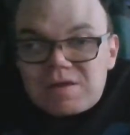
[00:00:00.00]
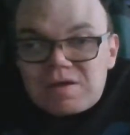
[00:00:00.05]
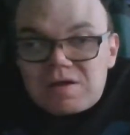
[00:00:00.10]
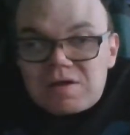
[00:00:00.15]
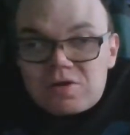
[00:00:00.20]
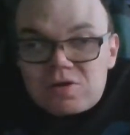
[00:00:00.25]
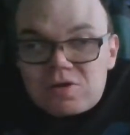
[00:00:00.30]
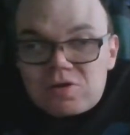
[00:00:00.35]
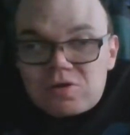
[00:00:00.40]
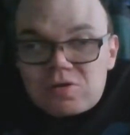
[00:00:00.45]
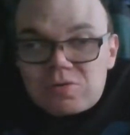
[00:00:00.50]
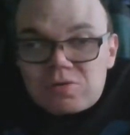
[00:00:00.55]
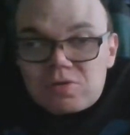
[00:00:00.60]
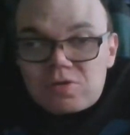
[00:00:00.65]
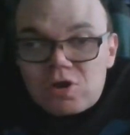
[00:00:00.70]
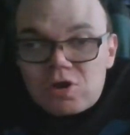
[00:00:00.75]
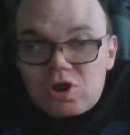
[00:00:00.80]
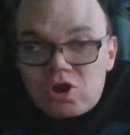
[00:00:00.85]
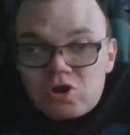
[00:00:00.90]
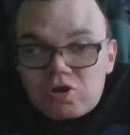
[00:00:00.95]
And
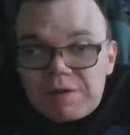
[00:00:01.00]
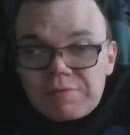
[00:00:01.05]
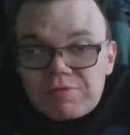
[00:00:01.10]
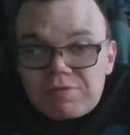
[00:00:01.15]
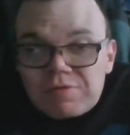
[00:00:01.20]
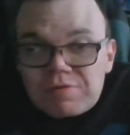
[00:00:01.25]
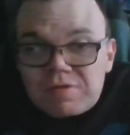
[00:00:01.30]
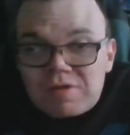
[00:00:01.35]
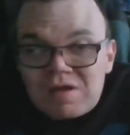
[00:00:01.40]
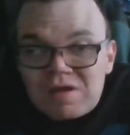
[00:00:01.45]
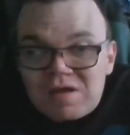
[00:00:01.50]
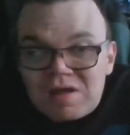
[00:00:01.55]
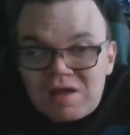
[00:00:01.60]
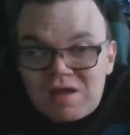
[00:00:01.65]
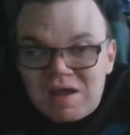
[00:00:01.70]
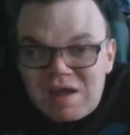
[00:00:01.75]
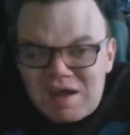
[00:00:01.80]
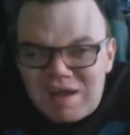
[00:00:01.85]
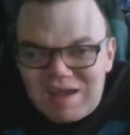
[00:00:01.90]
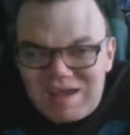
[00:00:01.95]
that's what's
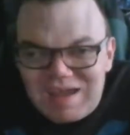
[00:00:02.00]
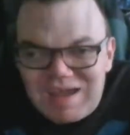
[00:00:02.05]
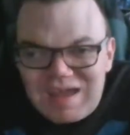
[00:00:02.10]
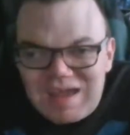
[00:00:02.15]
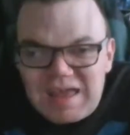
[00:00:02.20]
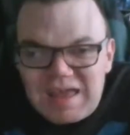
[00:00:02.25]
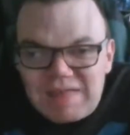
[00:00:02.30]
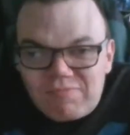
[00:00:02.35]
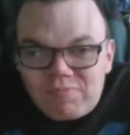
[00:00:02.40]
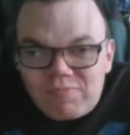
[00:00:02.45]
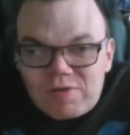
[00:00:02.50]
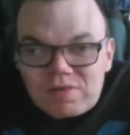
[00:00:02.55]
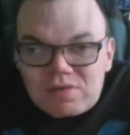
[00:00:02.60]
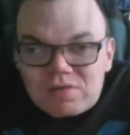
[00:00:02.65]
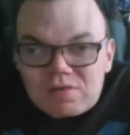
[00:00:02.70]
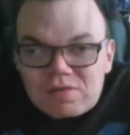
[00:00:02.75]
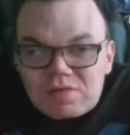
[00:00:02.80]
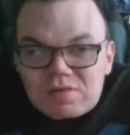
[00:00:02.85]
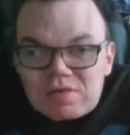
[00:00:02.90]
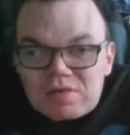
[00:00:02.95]
end with
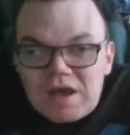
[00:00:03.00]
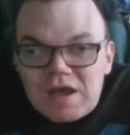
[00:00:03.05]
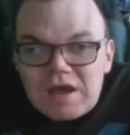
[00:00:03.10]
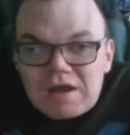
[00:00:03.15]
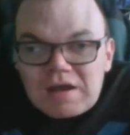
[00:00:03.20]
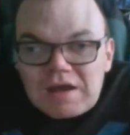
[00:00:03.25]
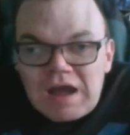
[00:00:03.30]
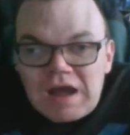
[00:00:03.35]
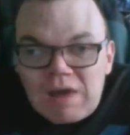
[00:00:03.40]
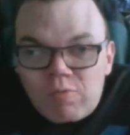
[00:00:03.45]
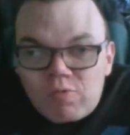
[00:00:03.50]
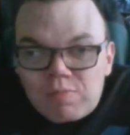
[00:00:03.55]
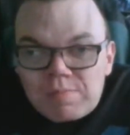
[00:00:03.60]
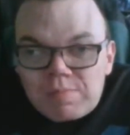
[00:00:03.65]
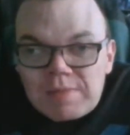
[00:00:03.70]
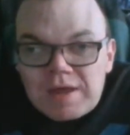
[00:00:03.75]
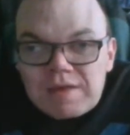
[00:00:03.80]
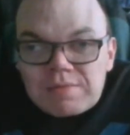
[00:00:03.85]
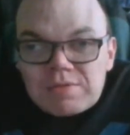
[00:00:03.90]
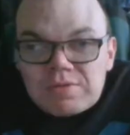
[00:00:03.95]

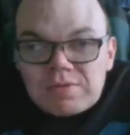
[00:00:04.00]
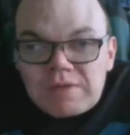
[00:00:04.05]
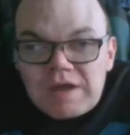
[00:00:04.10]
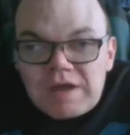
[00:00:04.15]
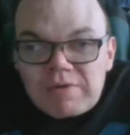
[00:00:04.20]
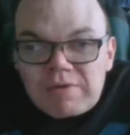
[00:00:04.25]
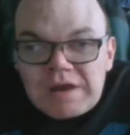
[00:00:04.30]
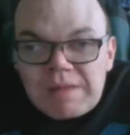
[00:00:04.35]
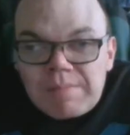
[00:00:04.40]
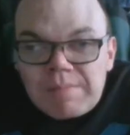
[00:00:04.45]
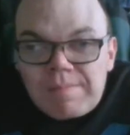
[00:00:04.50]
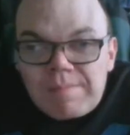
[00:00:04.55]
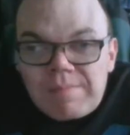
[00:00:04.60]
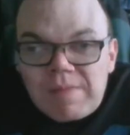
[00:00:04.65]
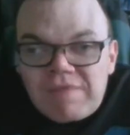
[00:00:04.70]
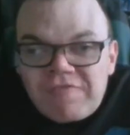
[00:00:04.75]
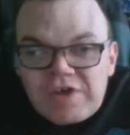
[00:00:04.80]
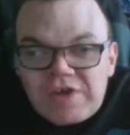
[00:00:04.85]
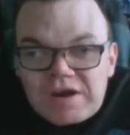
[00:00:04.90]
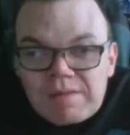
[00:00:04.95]
Catwoman and Nightwing having
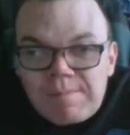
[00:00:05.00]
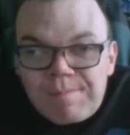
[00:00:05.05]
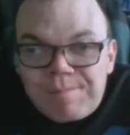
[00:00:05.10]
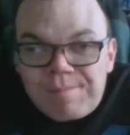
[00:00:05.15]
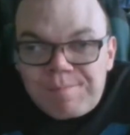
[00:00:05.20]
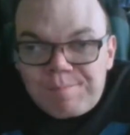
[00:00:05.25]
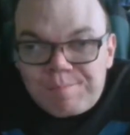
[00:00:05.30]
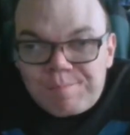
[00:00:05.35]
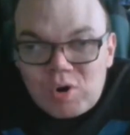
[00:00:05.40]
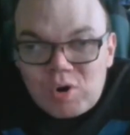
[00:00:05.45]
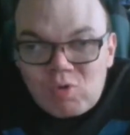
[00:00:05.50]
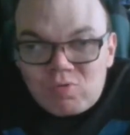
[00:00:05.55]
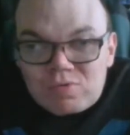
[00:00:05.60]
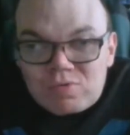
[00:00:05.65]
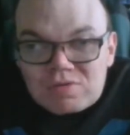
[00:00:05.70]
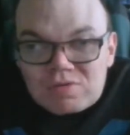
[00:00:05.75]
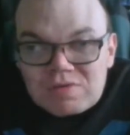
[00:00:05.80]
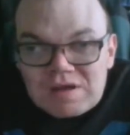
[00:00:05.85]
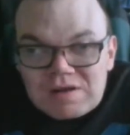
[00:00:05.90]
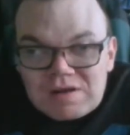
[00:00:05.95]
a fight in a boat
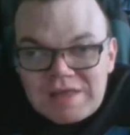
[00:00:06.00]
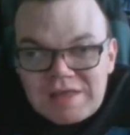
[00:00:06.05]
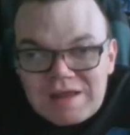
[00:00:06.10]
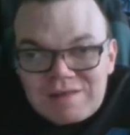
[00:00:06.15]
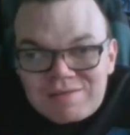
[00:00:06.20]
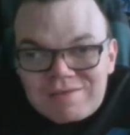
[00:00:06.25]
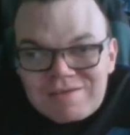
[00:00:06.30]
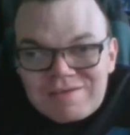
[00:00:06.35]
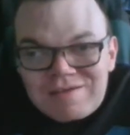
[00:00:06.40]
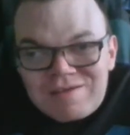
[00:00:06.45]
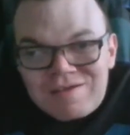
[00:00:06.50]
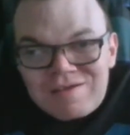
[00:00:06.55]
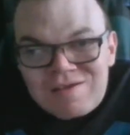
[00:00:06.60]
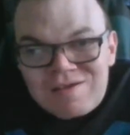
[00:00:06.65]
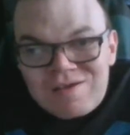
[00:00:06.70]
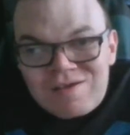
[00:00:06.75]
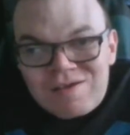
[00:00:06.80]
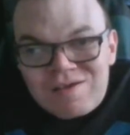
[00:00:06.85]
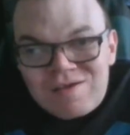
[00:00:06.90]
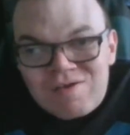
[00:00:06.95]
and it's heading
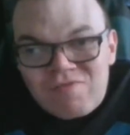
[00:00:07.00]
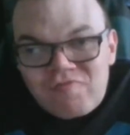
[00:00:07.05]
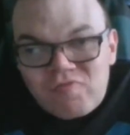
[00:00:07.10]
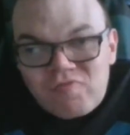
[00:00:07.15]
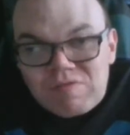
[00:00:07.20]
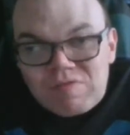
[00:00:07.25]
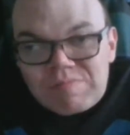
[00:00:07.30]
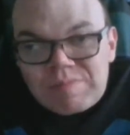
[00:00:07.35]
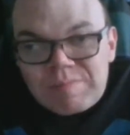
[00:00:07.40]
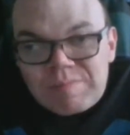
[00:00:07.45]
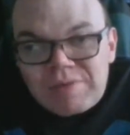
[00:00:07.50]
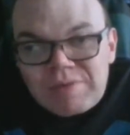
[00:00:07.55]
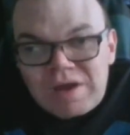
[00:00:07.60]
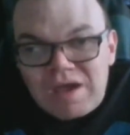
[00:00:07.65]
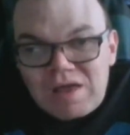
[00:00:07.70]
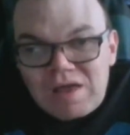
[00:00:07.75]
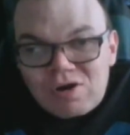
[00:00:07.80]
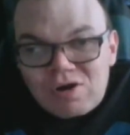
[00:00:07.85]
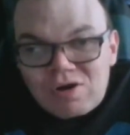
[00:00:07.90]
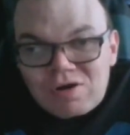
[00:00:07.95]
for a
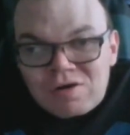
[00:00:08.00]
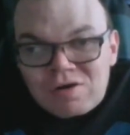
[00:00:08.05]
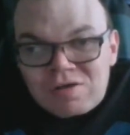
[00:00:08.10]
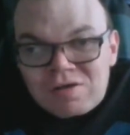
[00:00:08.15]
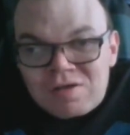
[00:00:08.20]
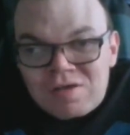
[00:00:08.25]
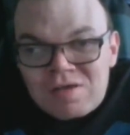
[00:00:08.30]
propeller.